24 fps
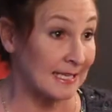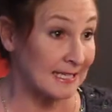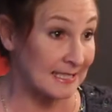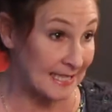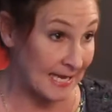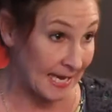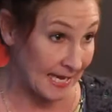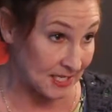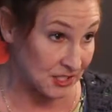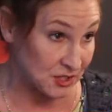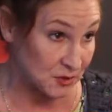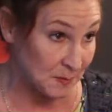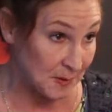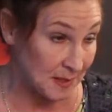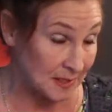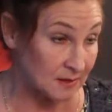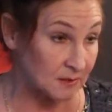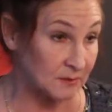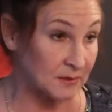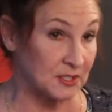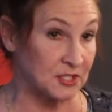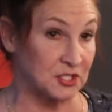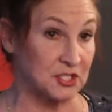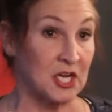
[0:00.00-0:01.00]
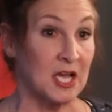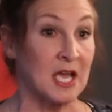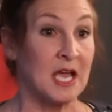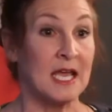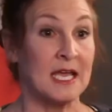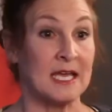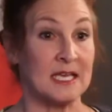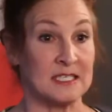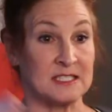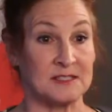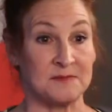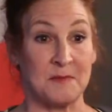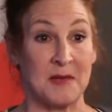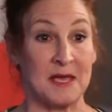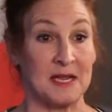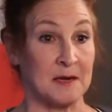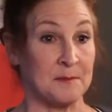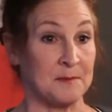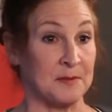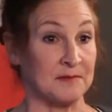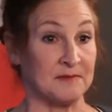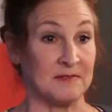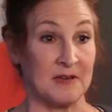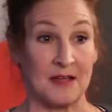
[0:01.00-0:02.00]
engagement, which is made
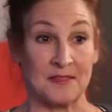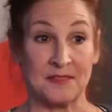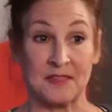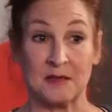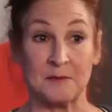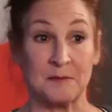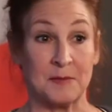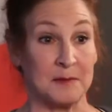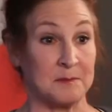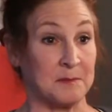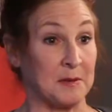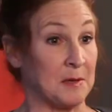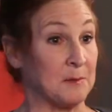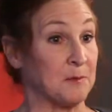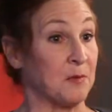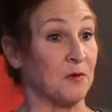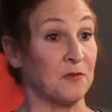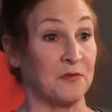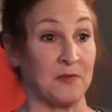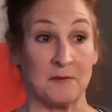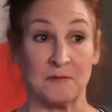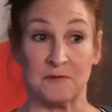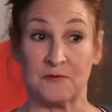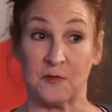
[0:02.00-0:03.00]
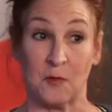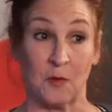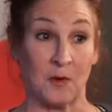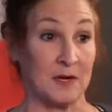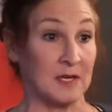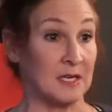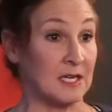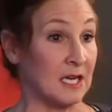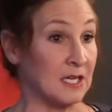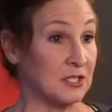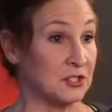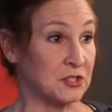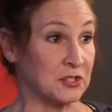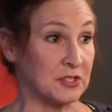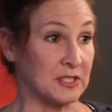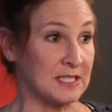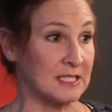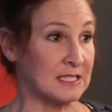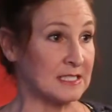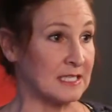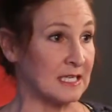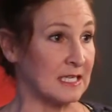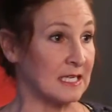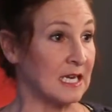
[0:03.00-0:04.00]
up of nothing but people from foreign
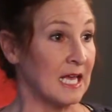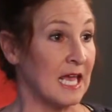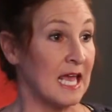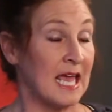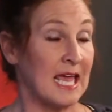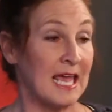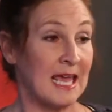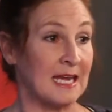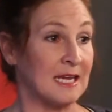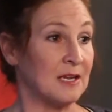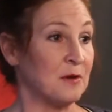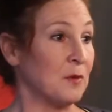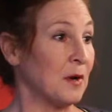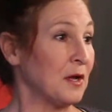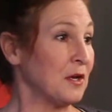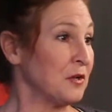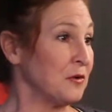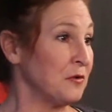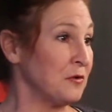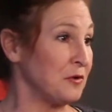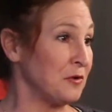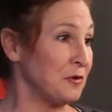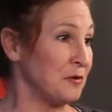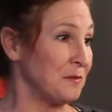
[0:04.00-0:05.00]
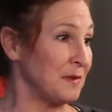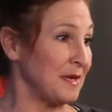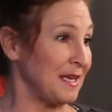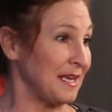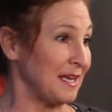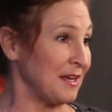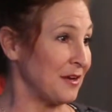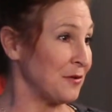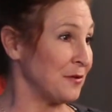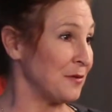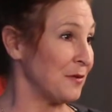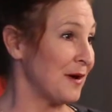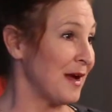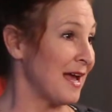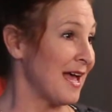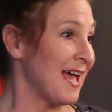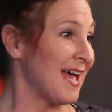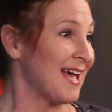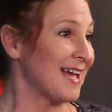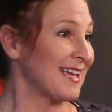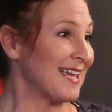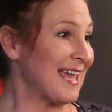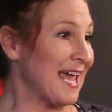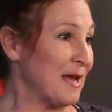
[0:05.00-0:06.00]
countries. And anyone who knew me who
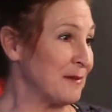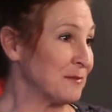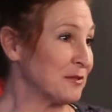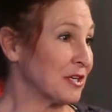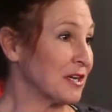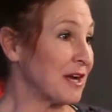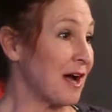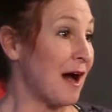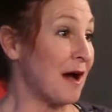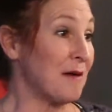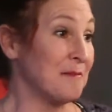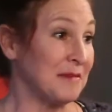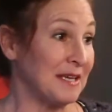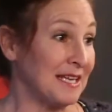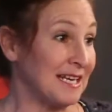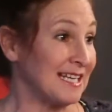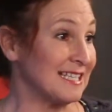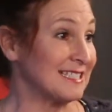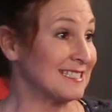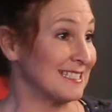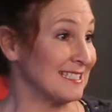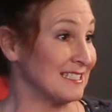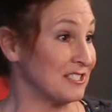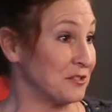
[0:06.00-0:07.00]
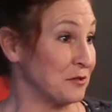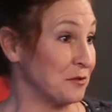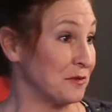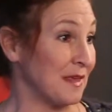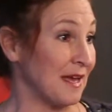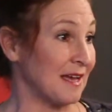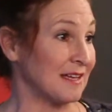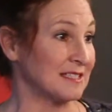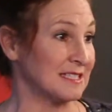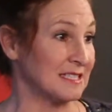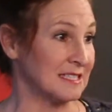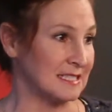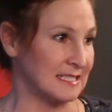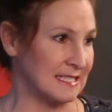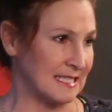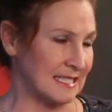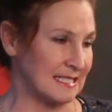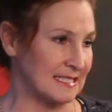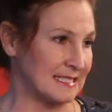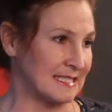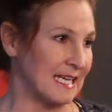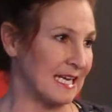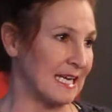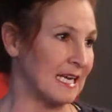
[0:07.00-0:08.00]
came to COB meetings in
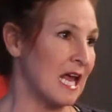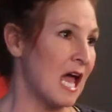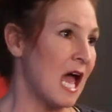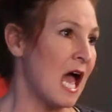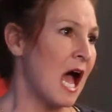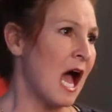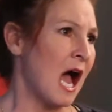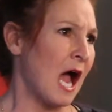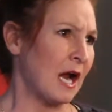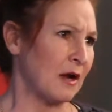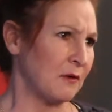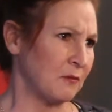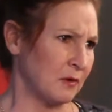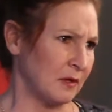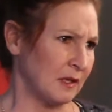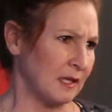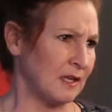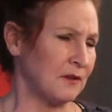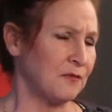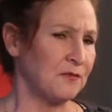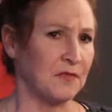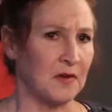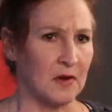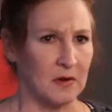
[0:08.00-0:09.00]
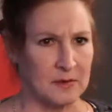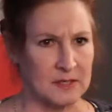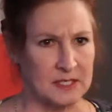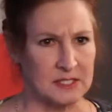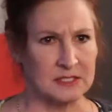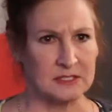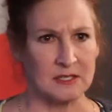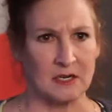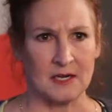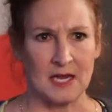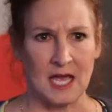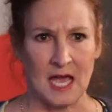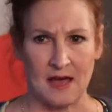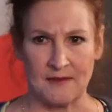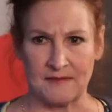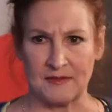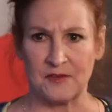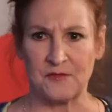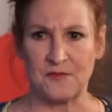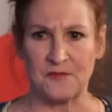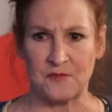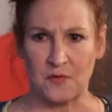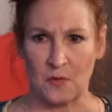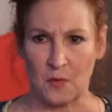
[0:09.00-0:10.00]
2016, I really focused on
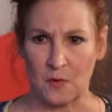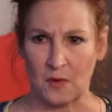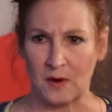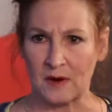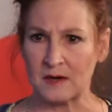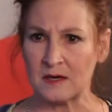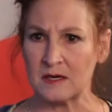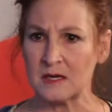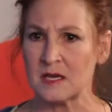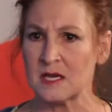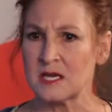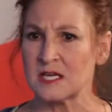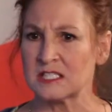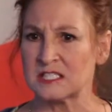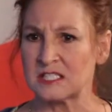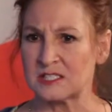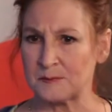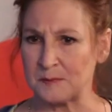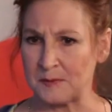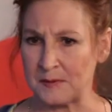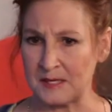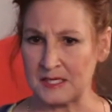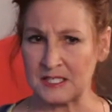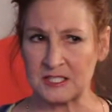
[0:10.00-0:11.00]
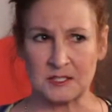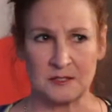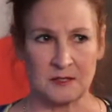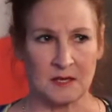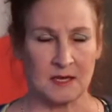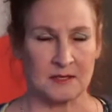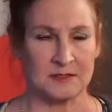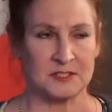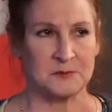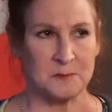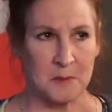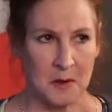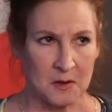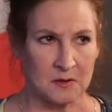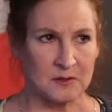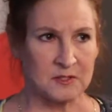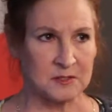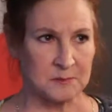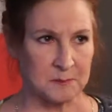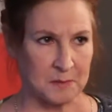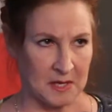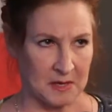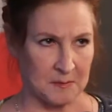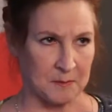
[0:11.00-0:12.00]
having foreign
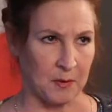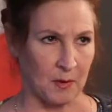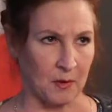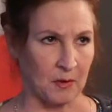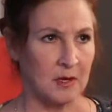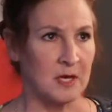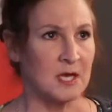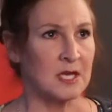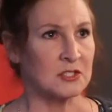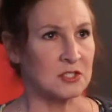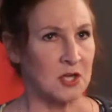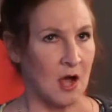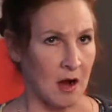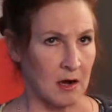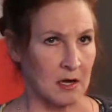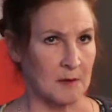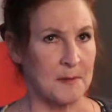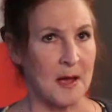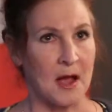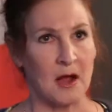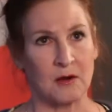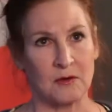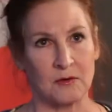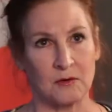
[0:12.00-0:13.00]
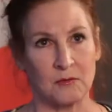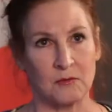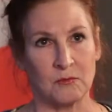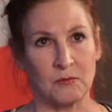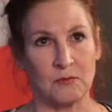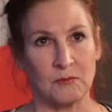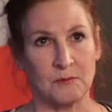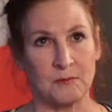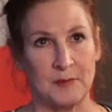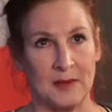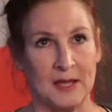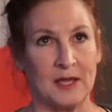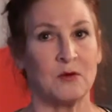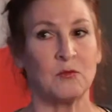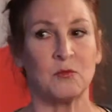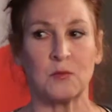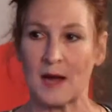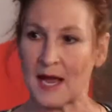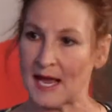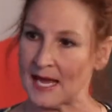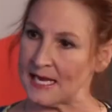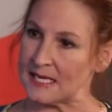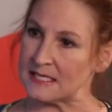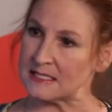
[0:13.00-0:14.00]
spokespeople talk about being
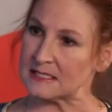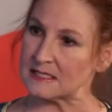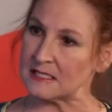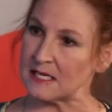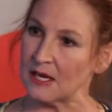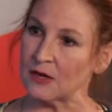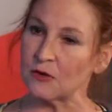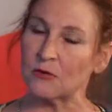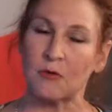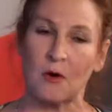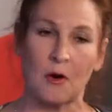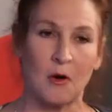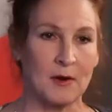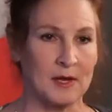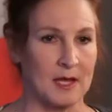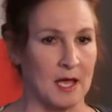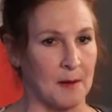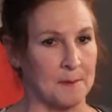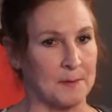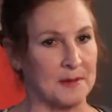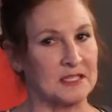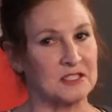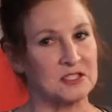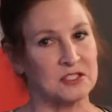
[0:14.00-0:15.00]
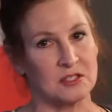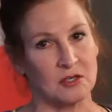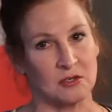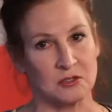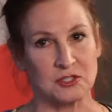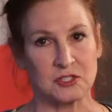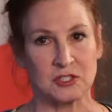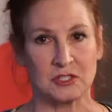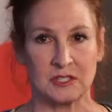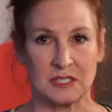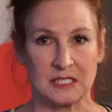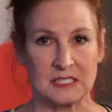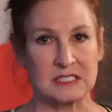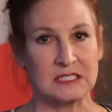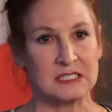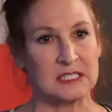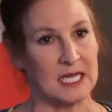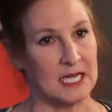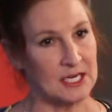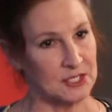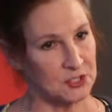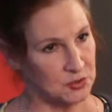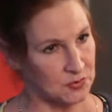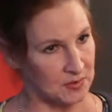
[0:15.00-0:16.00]
raised and growing up in socialist
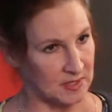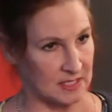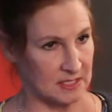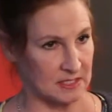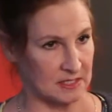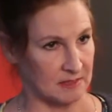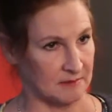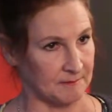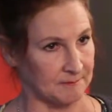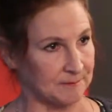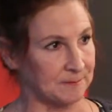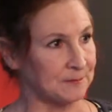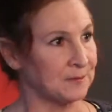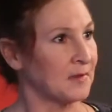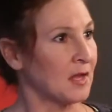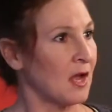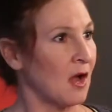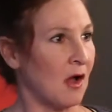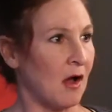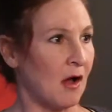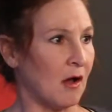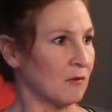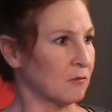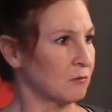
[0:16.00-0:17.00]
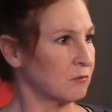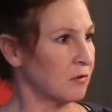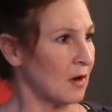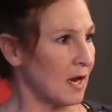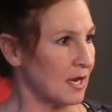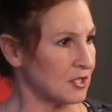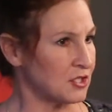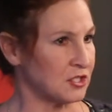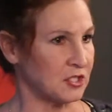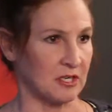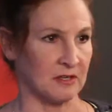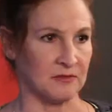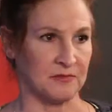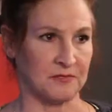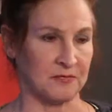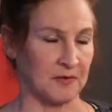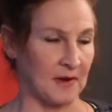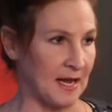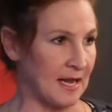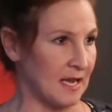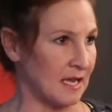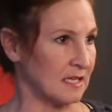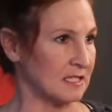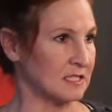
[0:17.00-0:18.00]
countries. Russia,
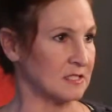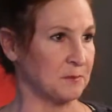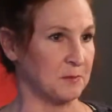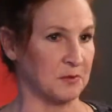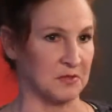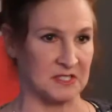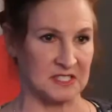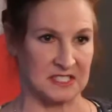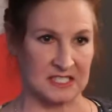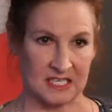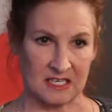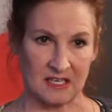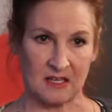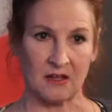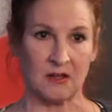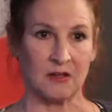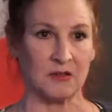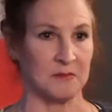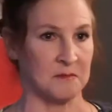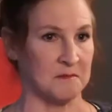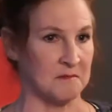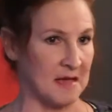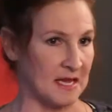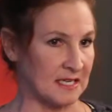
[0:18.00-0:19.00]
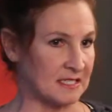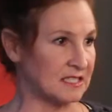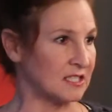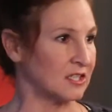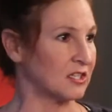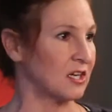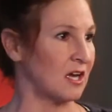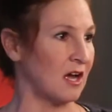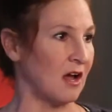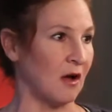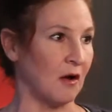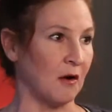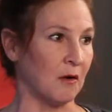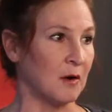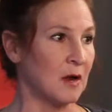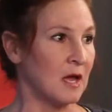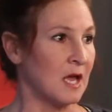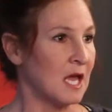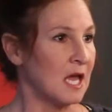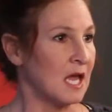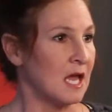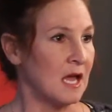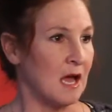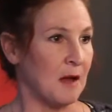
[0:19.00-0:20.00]
France, Brazil, Mexico.
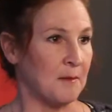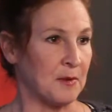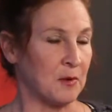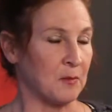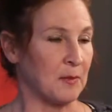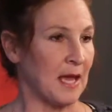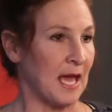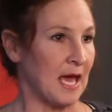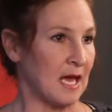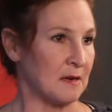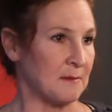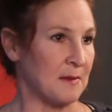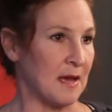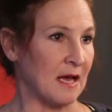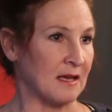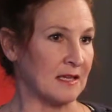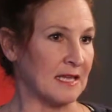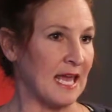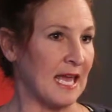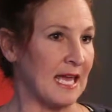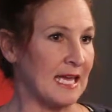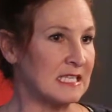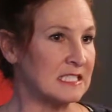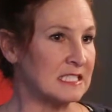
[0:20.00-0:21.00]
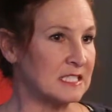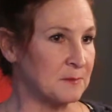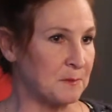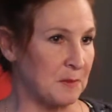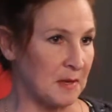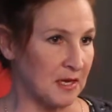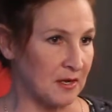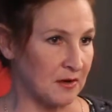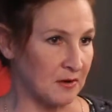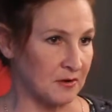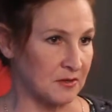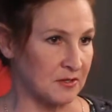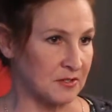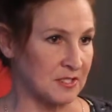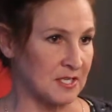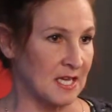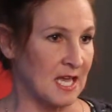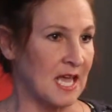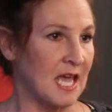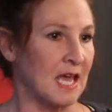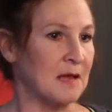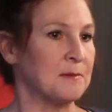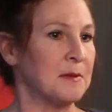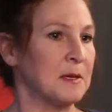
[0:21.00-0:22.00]
I mean, we had about 8 speakers,
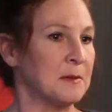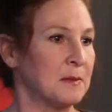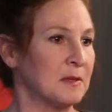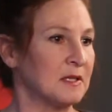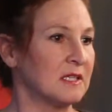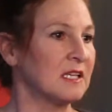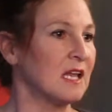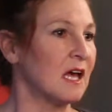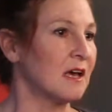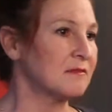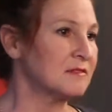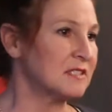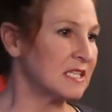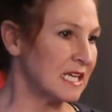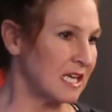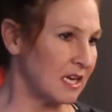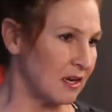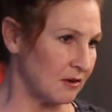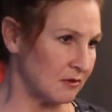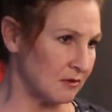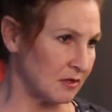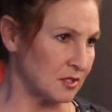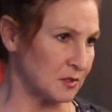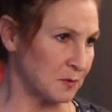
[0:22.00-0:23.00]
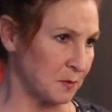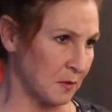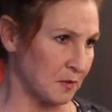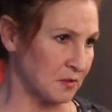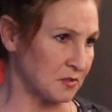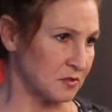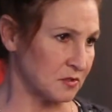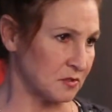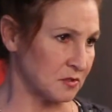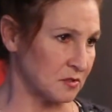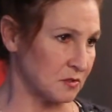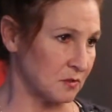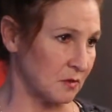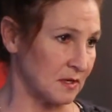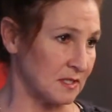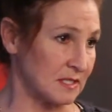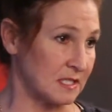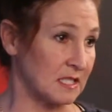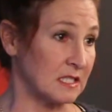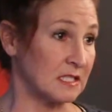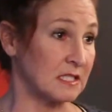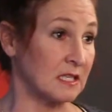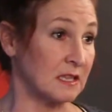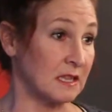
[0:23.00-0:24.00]
and people love to hear those personal stories
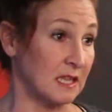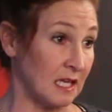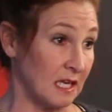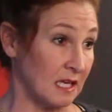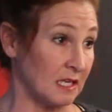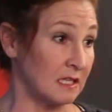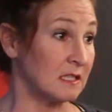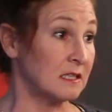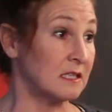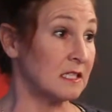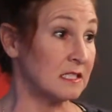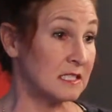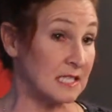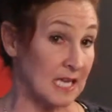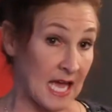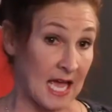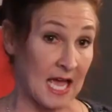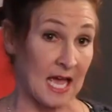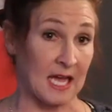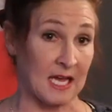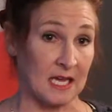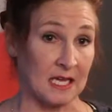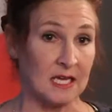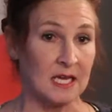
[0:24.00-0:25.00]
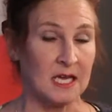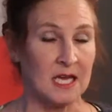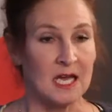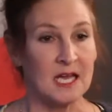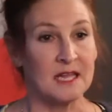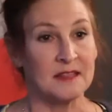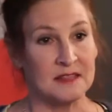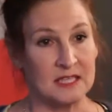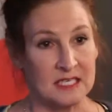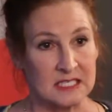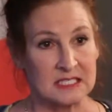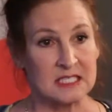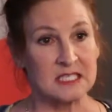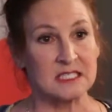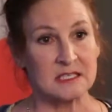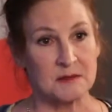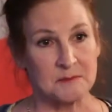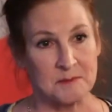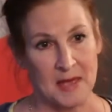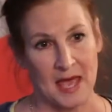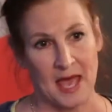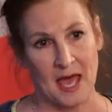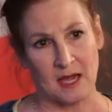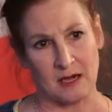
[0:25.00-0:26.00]
because at the end of the day, this is a
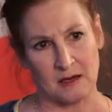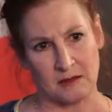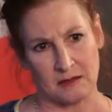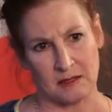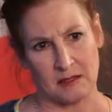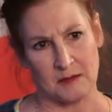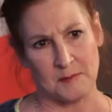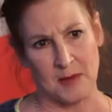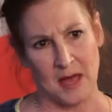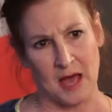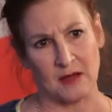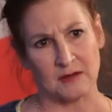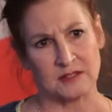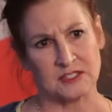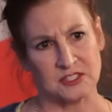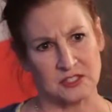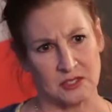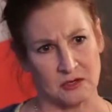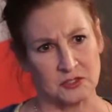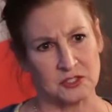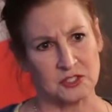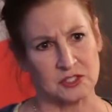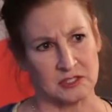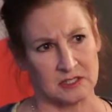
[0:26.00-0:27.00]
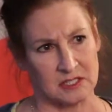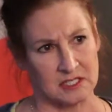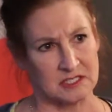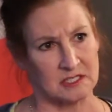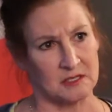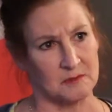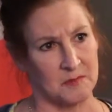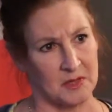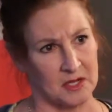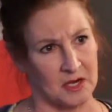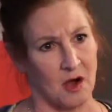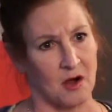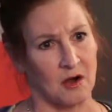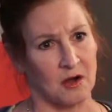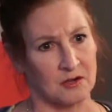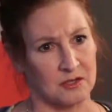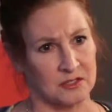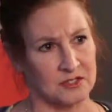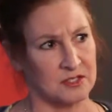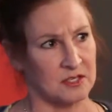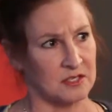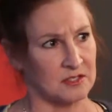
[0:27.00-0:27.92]
battle about socialism and our